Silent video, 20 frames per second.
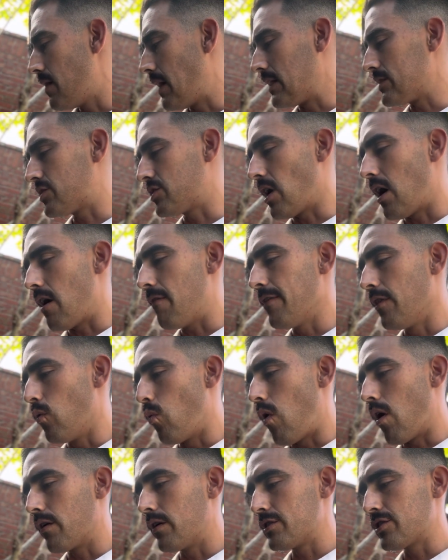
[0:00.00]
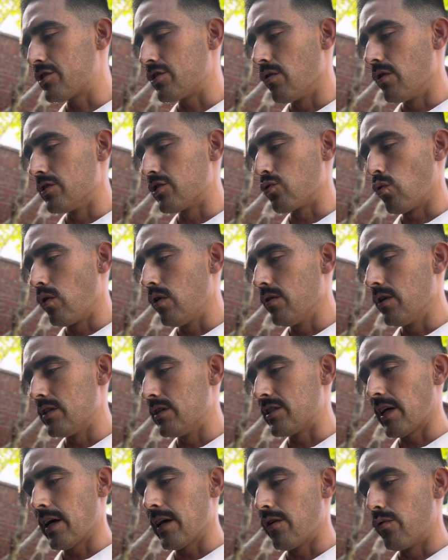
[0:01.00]
soften the water so the soil
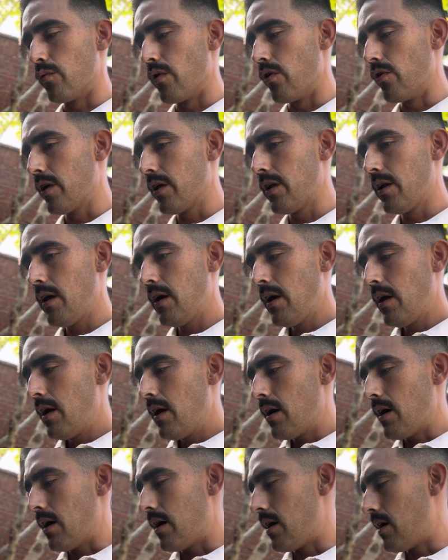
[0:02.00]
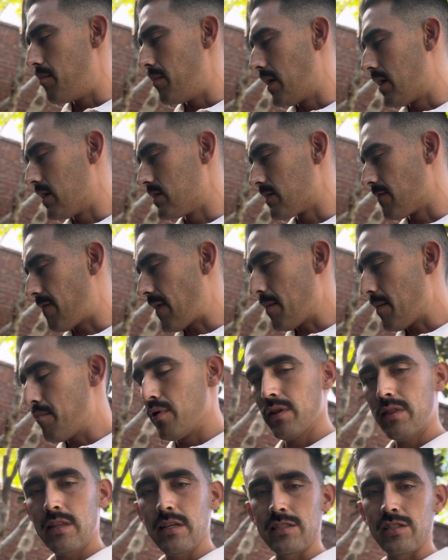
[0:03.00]
doesn't get eroded. Because if I
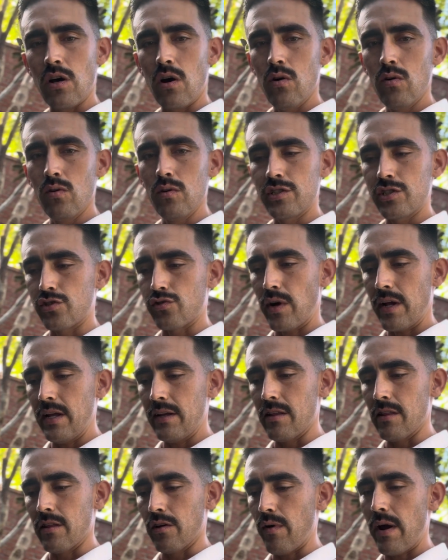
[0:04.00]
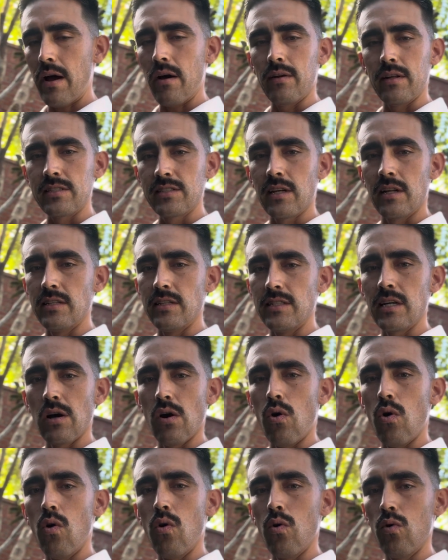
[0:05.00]
put this hose straight into the ground, it's going to dig a
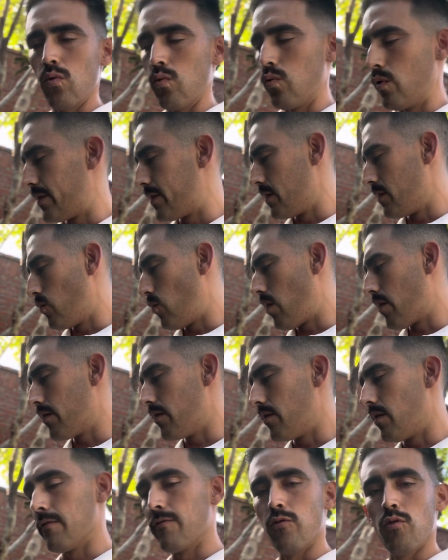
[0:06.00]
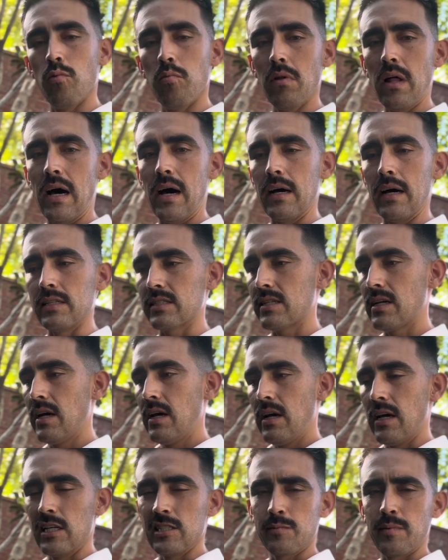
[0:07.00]
hole with the water on full blast,
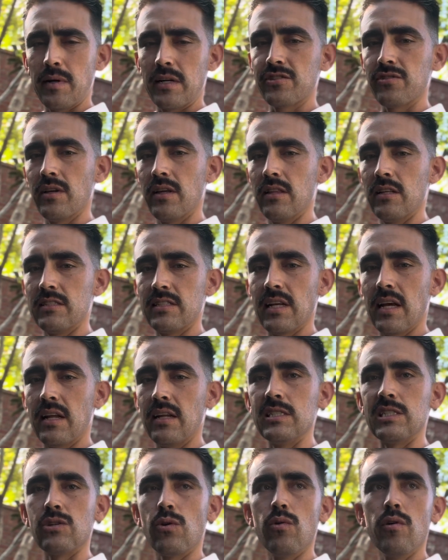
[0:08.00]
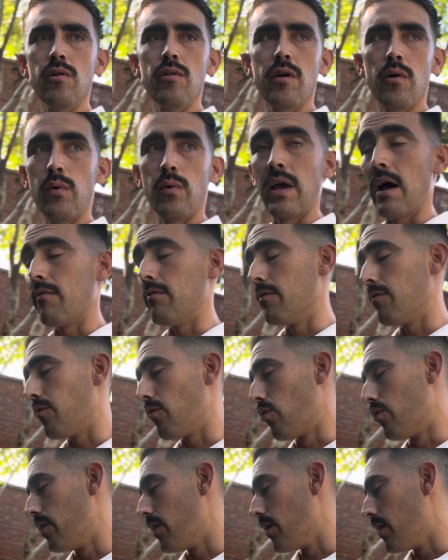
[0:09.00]
especially in the sandy soil that we have in
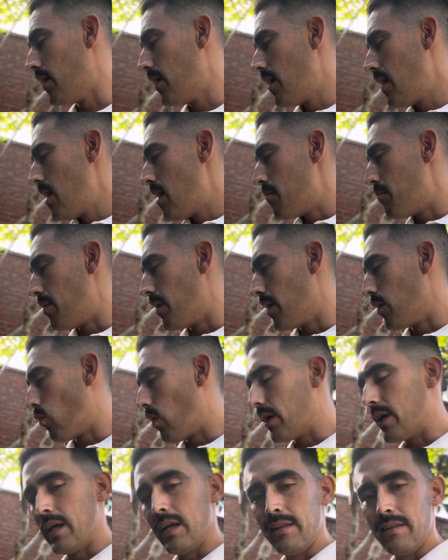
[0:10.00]
Florida. But what he